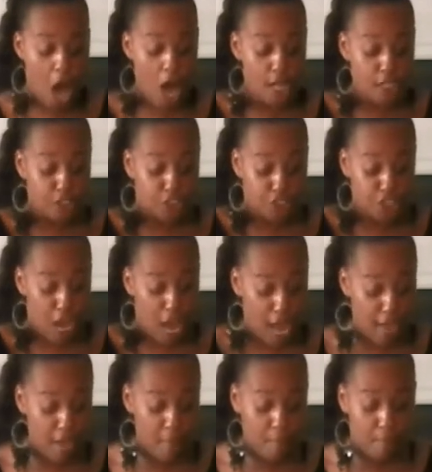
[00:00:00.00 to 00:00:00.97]
a
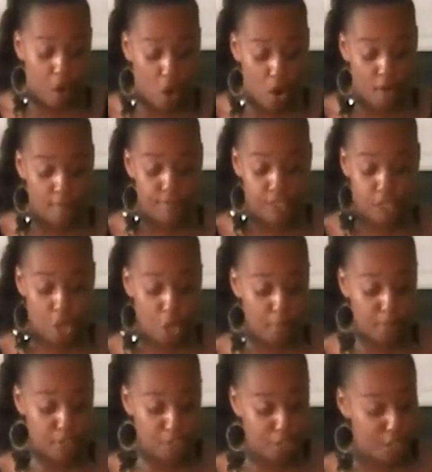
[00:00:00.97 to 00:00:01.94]
giant bar of
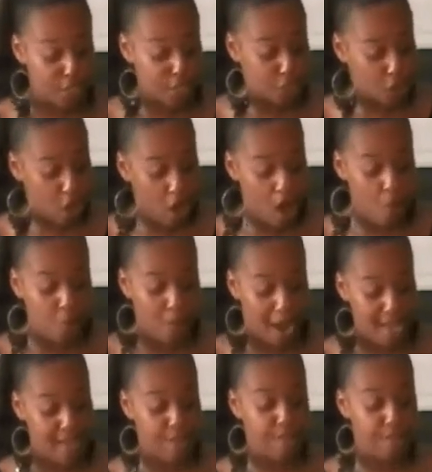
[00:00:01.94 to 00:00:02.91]
soap stood tall
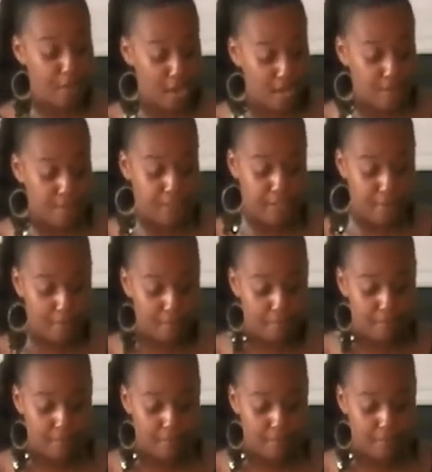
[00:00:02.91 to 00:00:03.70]
right in front of them.